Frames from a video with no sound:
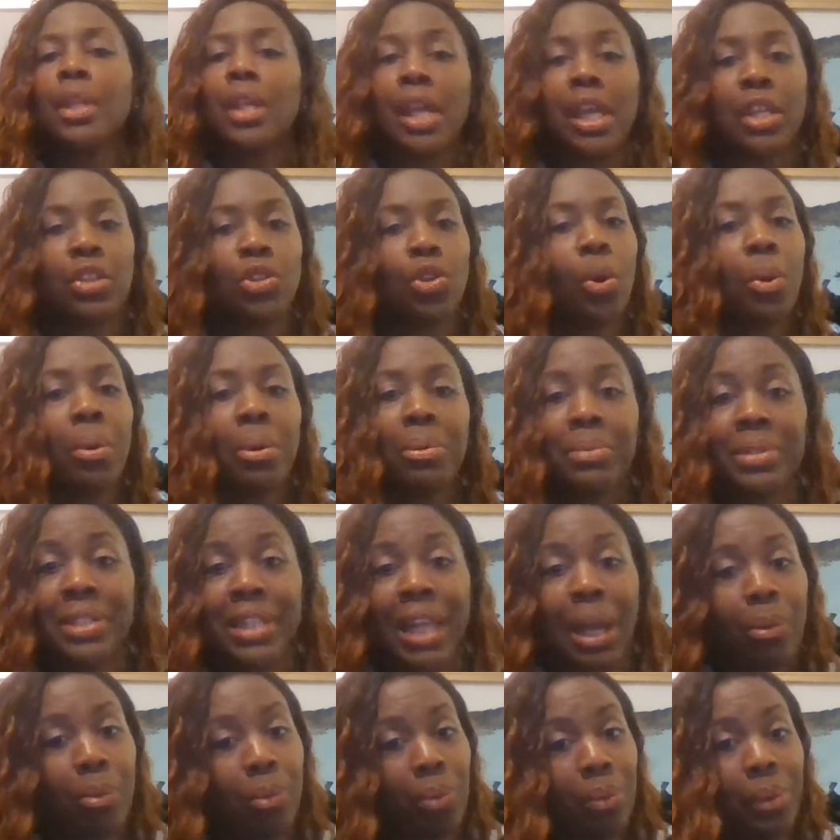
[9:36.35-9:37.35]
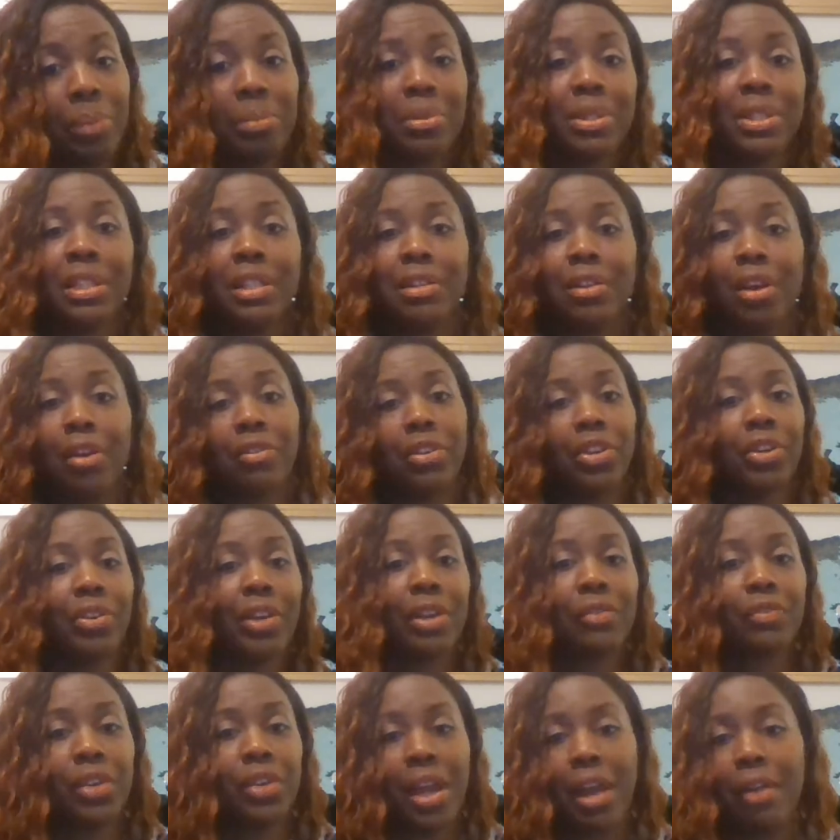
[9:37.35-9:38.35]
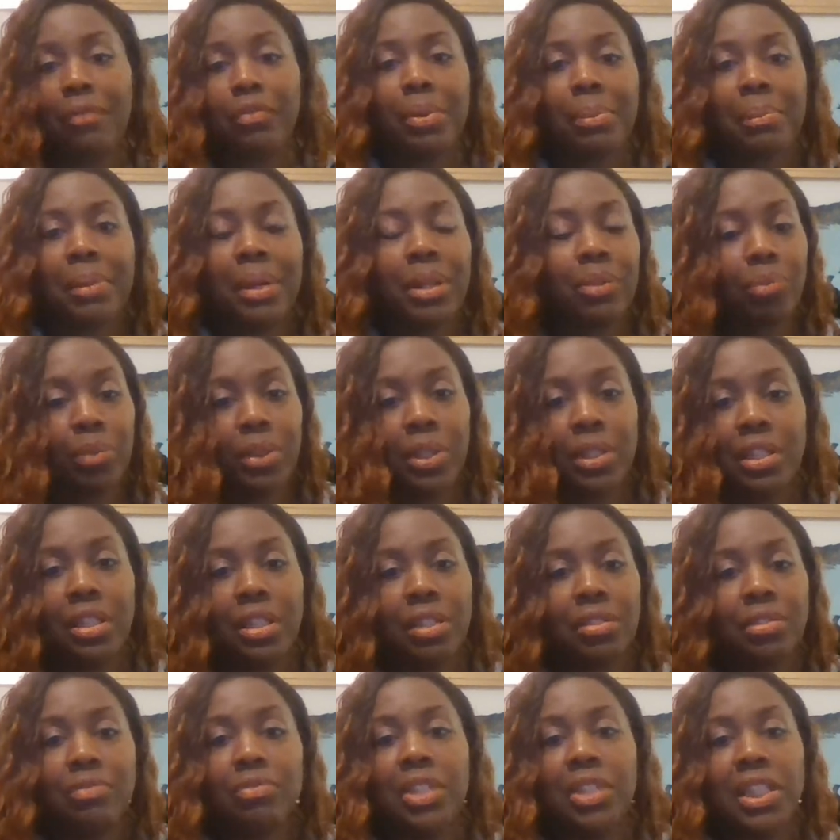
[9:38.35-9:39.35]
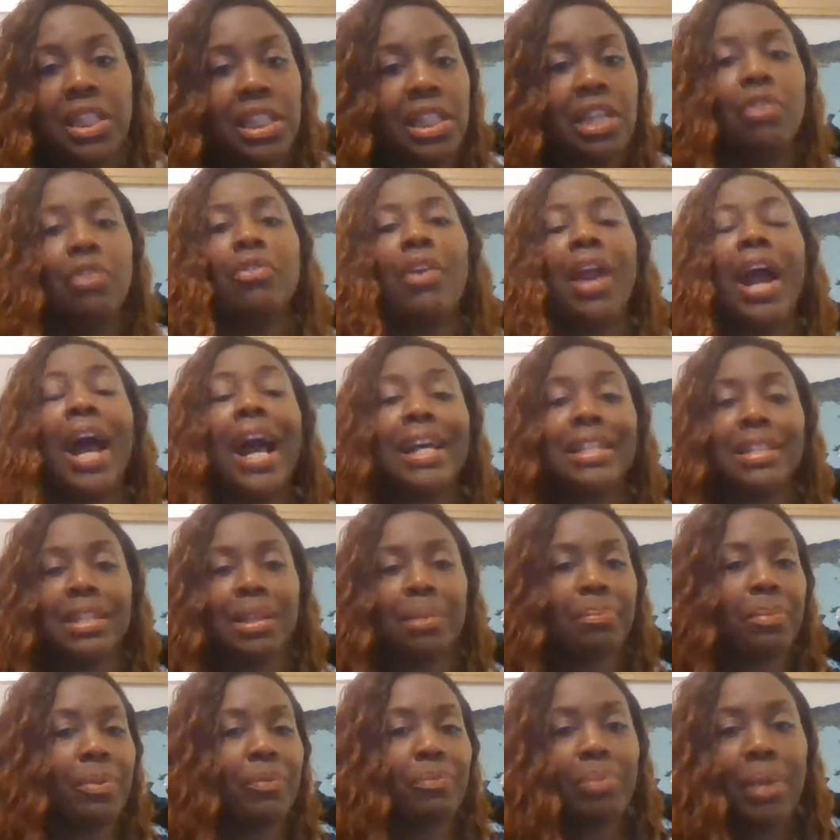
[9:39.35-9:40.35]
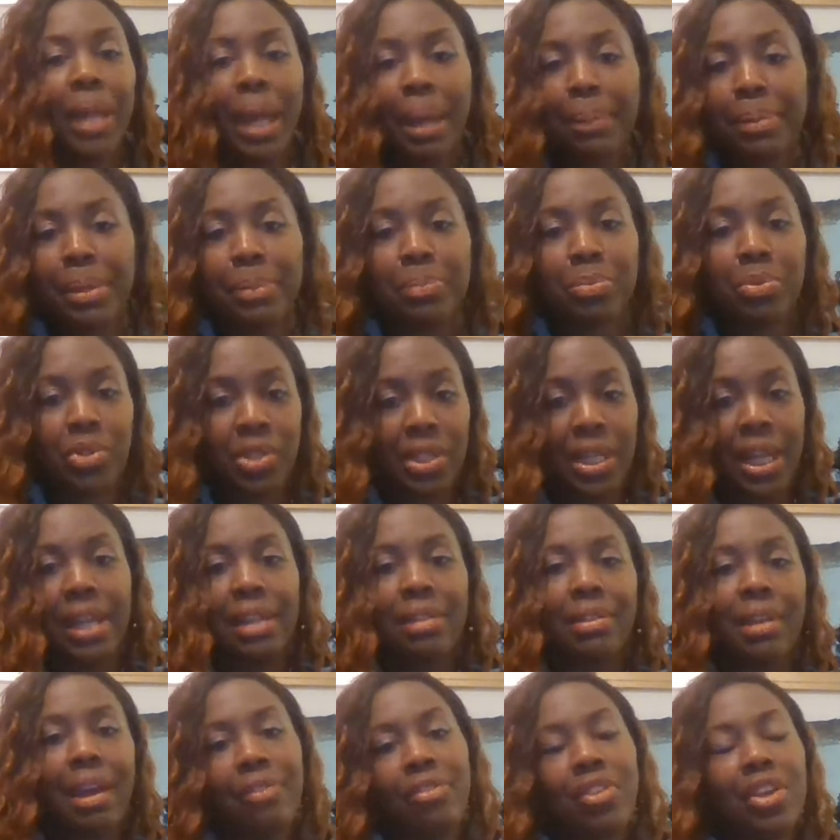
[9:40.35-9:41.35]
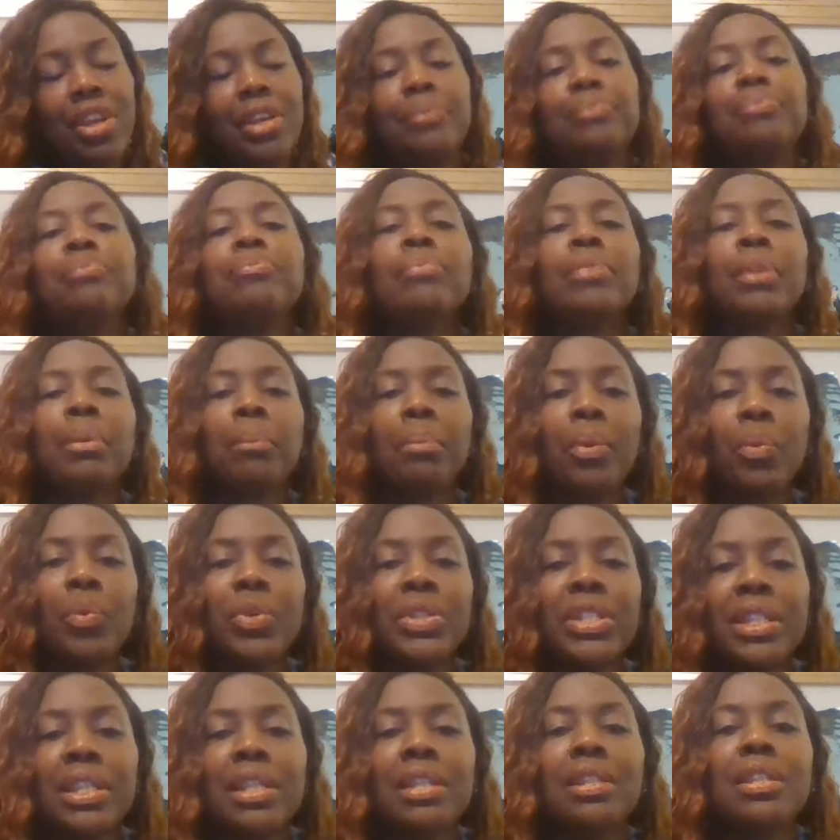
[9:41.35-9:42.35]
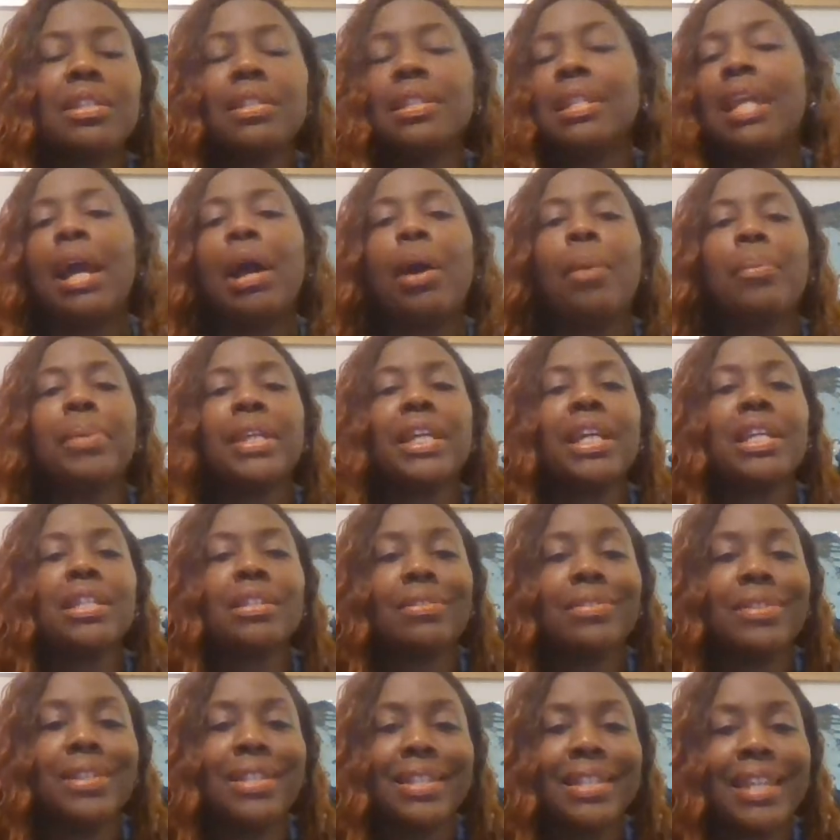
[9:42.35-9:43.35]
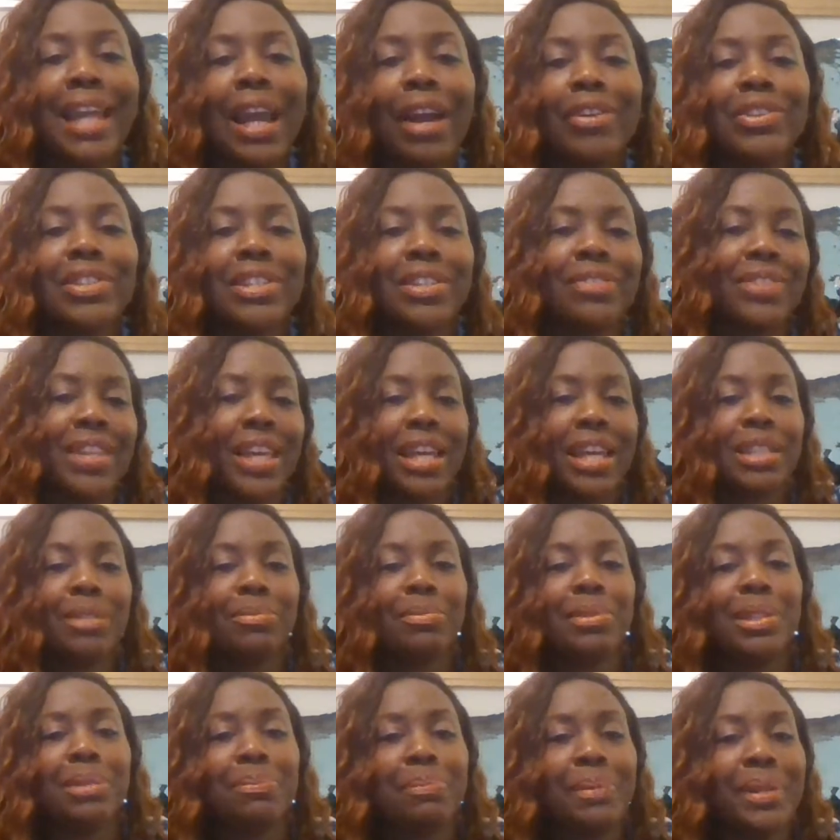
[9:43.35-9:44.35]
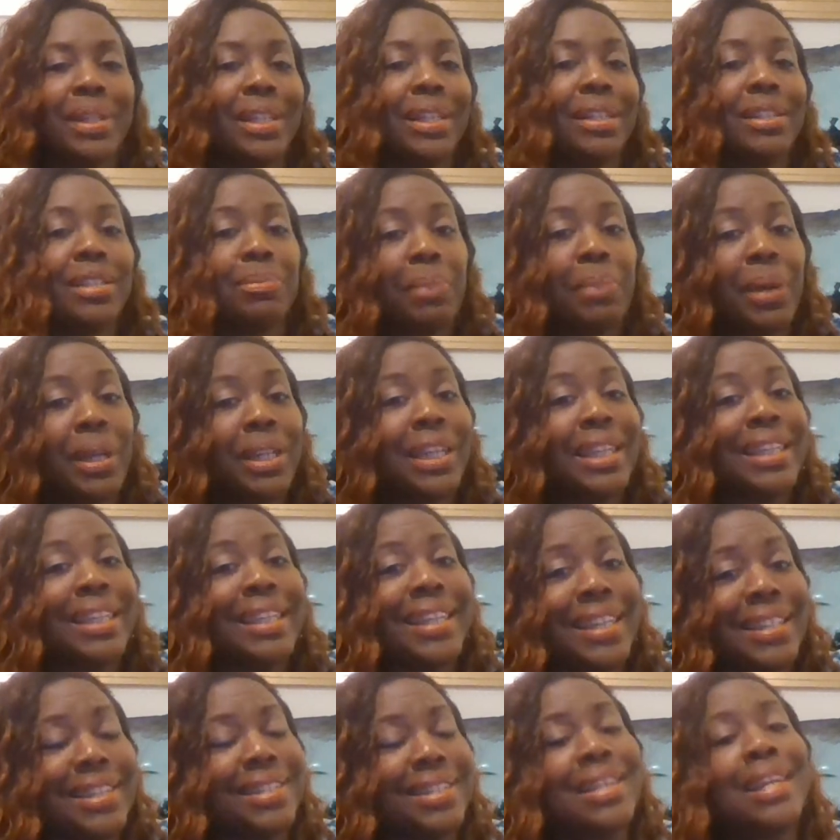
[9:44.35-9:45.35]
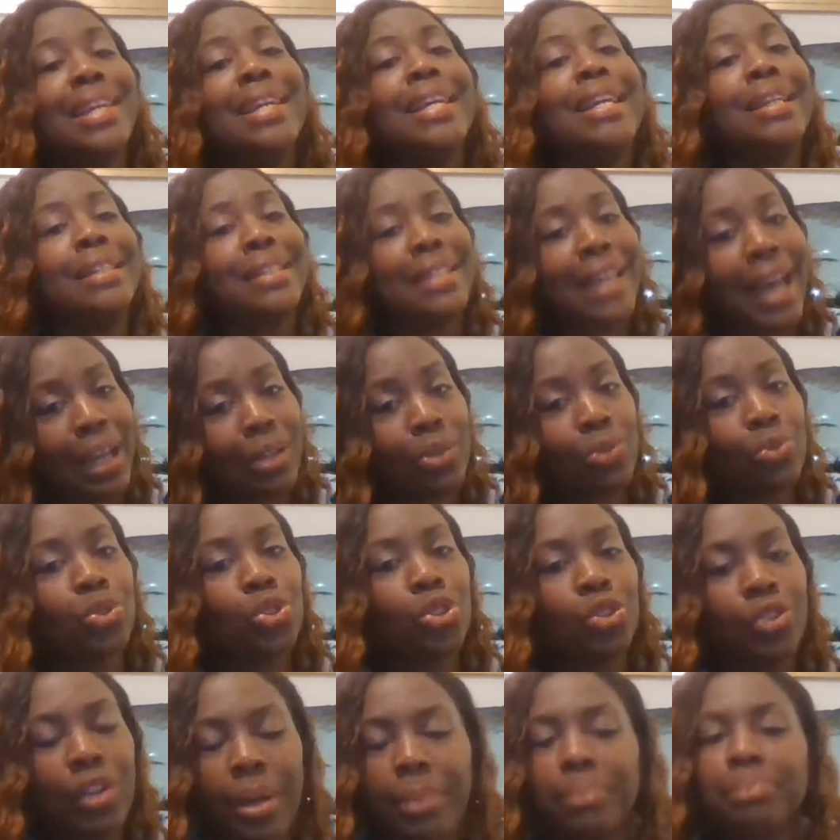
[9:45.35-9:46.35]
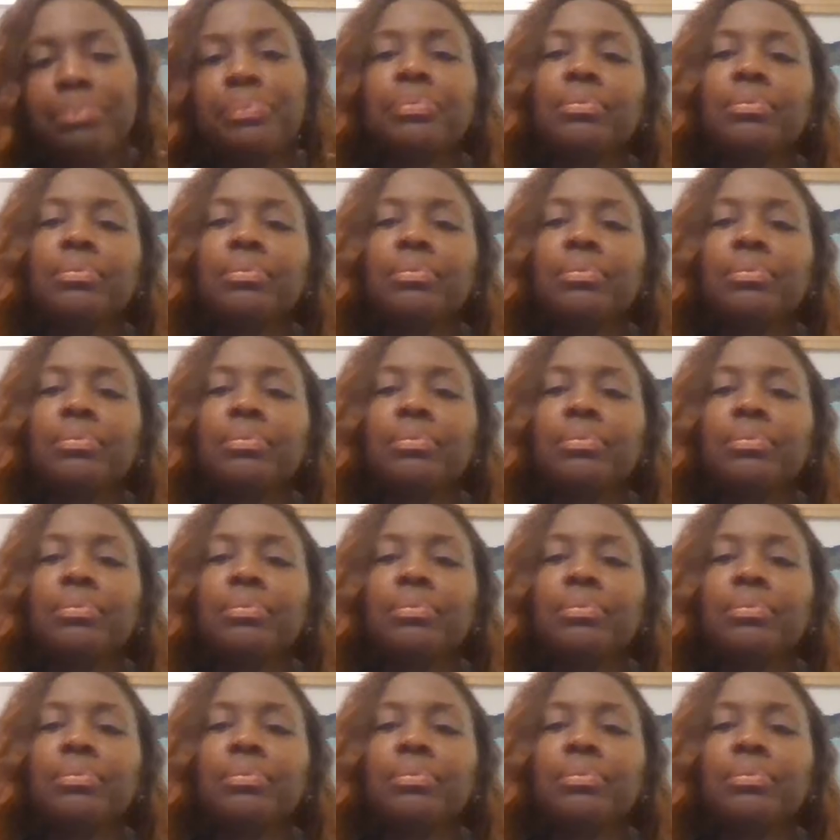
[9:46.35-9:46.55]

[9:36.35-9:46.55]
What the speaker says: And no one was like, well, when was it ever great for the African American? We didn't see a rise up of black people saying that then. But we see this now because of this narrative that has been spun against Donald Trump.